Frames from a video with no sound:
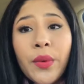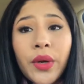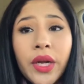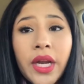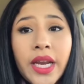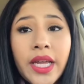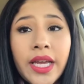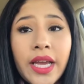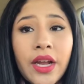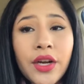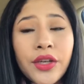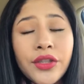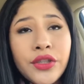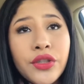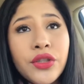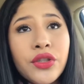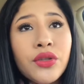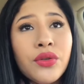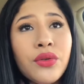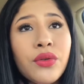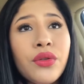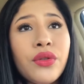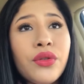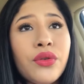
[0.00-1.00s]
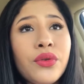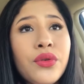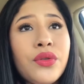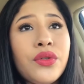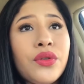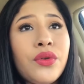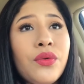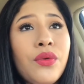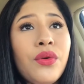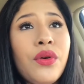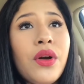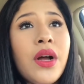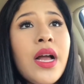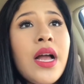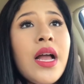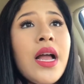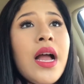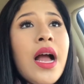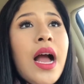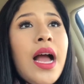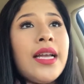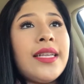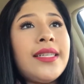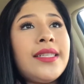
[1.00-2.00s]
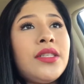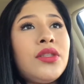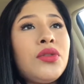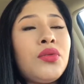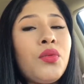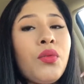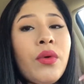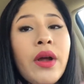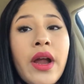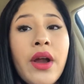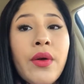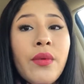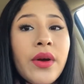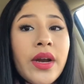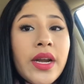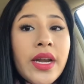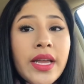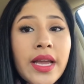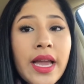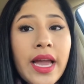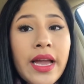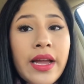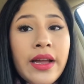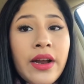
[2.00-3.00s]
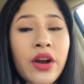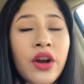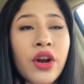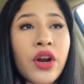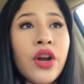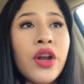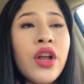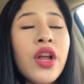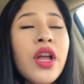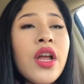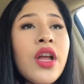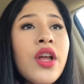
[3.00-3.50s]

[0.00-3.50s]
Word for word: we're gonna get her to through school I swear we're gonna get her